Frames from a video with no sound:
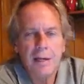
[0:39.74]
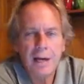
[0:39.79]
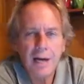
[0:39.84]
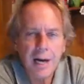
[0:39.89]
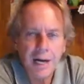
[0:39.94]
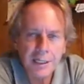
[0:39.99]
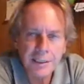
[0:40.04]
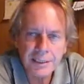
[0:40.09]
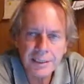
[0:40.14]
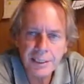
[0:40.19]

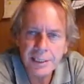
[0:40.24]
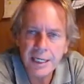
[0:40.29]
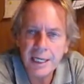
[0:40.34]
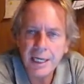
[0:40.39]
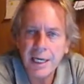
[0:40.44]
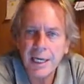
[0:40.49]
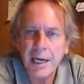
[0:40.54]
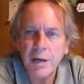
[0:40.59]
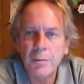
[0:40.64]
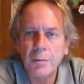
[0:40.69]
on
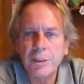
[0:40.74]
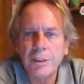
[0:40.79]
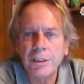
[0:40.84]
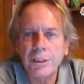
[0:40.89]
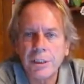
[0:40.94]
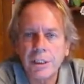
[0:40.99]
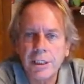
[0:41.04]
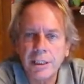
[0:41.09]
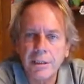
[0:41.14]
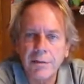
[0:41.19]
today, I want
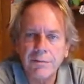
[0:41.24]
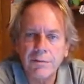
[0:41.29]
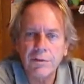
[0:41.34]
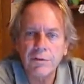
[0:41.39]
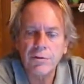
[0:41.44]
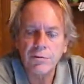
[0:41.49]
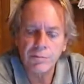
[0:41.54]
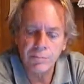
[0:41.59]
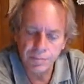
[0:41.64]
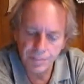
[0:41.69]
to give
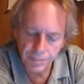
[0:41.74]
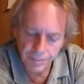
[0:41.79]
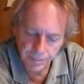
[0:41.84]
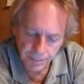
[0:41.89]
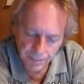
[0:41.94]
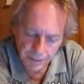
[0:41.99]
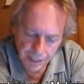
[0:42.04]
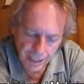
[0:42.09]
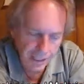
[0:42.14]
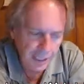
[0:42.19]
you,
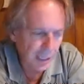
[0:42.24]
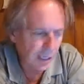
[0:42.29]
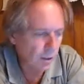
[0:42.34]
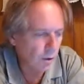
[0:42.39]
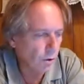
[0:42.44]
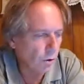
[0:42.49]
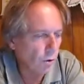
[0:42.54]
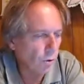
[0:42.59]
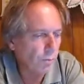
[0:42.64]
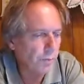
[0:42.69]
I got a
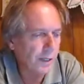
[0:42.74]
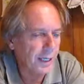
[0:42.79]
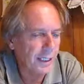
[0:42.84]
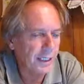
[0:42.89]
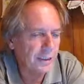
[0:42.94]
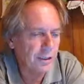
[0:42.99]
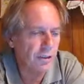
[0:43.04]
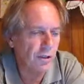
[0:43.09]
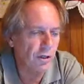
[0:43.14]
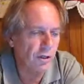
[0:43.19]
whole
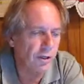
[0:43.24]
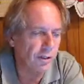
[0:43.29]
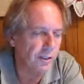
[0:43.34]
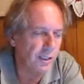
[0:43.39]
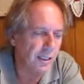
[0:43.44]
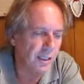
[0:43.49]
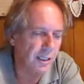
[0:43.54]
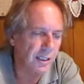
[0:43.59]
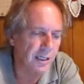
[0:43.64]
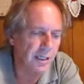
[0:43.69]
page called
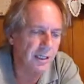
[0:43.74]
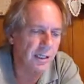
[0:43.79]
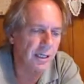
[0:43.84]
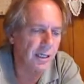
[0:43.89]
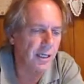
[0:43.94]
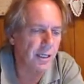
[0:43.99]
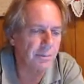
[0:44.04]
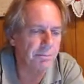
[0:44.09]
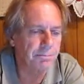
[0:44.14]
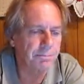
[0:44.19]
the,
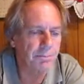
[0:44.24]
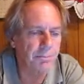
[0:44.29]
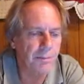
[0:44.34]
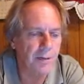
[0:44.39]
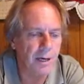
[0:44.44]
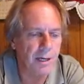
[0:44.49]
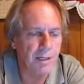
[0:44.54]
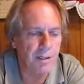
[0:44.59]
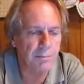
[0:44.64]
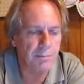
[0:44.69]

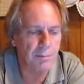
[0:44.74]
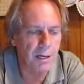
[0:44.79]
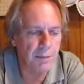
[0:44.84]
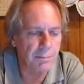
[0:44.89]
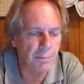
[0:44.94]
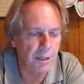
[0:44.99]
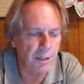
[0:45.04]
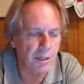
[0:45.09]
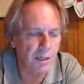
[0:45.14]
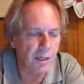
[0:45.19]

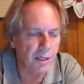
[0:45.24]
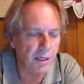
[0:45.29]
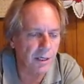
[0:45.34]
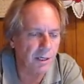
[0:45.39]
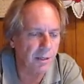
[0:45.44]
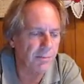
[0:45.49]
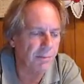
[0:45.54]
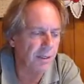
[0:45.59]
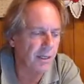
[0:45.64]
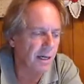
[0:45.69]
on Malaria
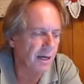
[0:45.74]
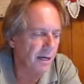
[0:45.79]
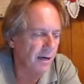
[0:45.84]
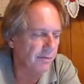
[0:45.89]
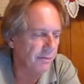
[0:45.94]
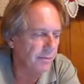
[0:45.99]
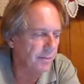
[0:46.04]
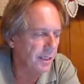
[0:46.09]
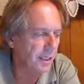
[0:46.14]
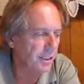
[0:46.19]
NIMBY, I
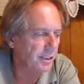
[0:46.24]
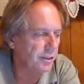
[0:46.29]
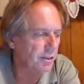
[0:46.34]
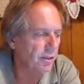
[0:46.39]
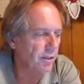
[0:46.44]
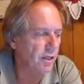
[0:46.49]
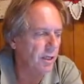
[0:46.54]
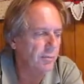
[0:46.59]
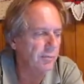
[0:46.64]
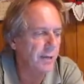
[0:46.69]
have a page
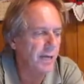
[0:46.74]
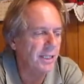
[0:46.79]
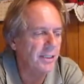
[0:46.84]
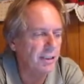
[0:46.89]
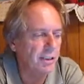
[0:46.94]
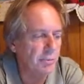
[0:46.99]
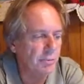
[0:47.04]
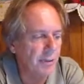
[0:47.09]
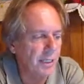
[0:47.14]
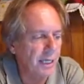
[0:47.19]
called
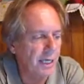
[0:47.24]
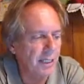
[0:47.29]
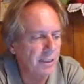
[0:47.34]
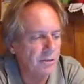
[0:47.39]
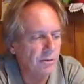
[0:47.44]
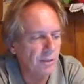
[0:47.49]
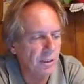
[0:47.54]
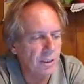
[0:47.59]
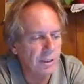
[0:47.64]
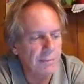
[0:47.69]
Master
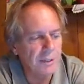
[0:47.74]
Plan to